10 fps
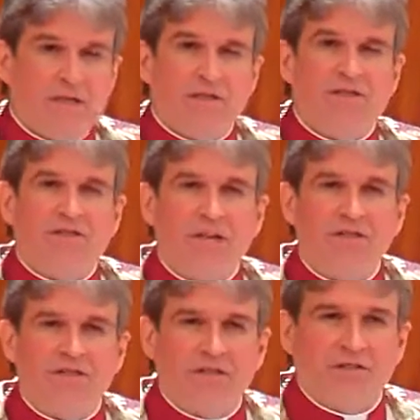this
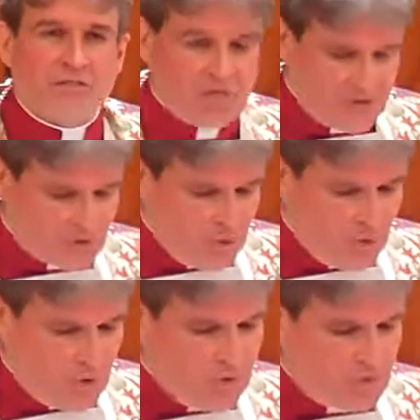sense of
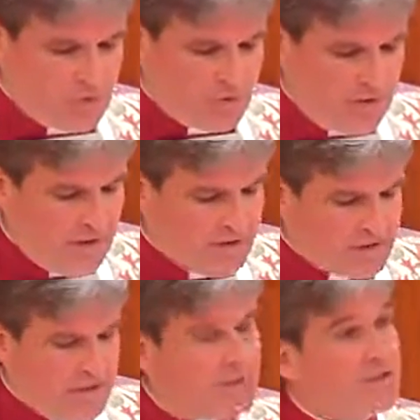historical
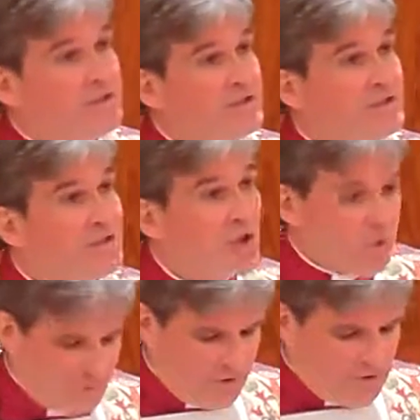transcendence
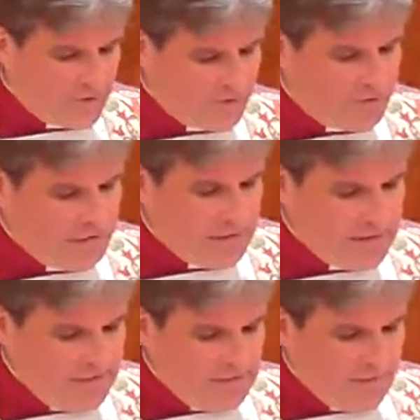over history
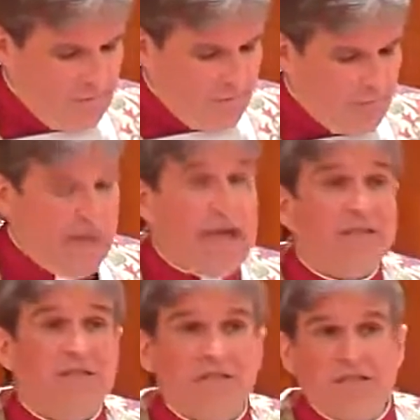
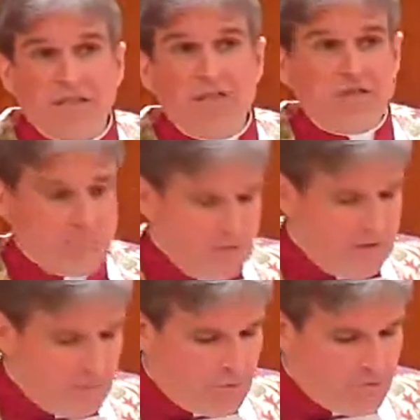passes into
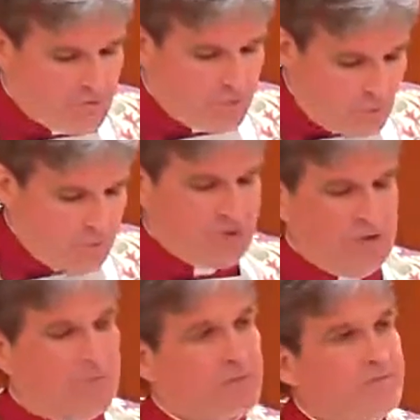people's
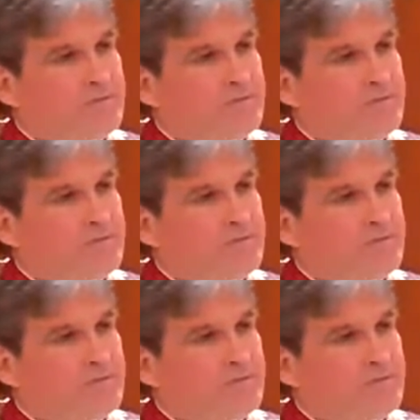worship.